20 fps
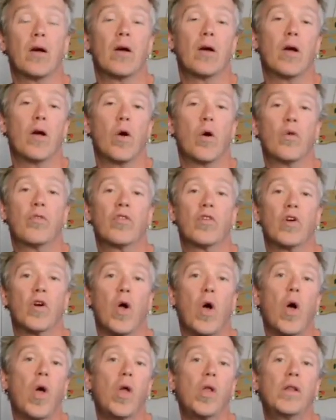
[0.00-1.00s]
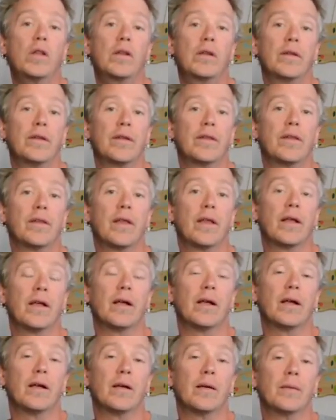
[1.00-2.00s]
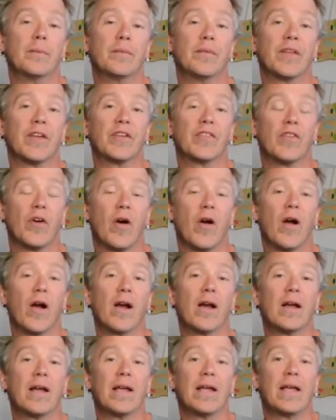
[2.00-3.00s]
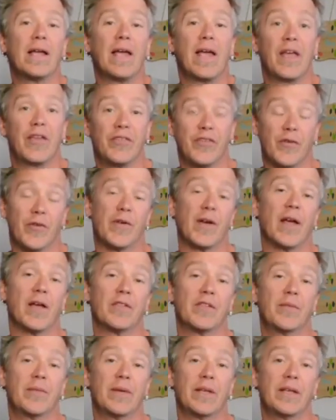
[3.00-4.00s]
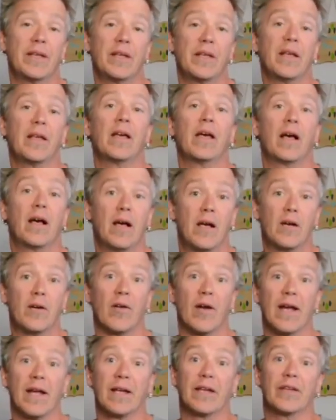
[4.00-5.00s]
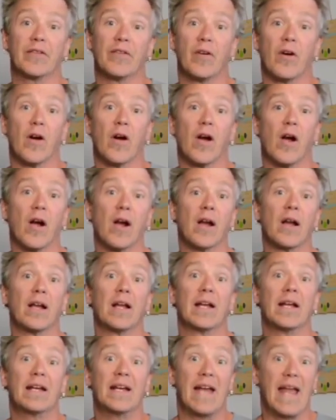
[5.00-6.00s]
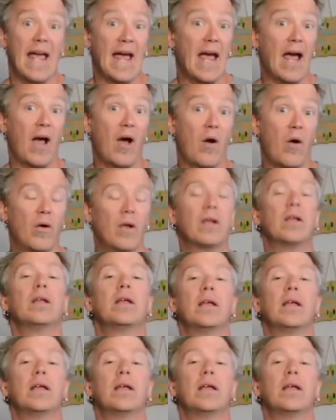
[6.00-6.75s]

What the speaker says: Overall, the guitar has turned out to be a great guitar now.